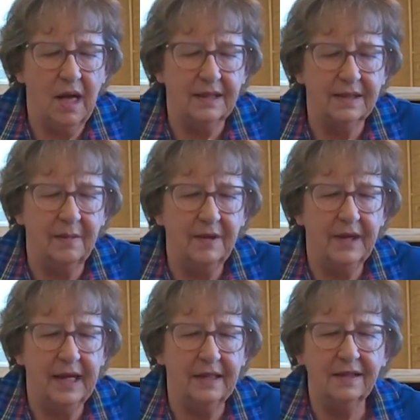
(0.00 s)
on some of
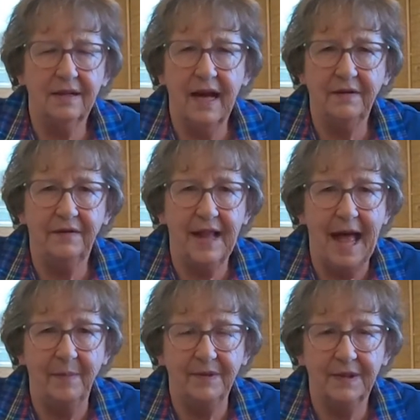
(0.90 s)
the inside
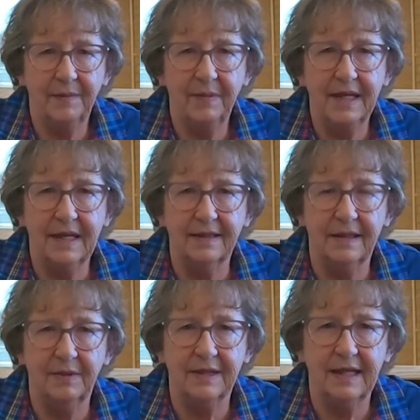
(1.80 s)
flaps because
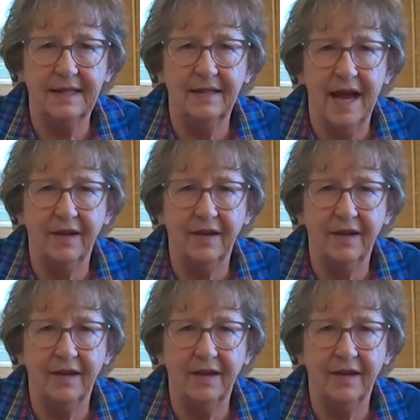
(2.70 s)
it was easy.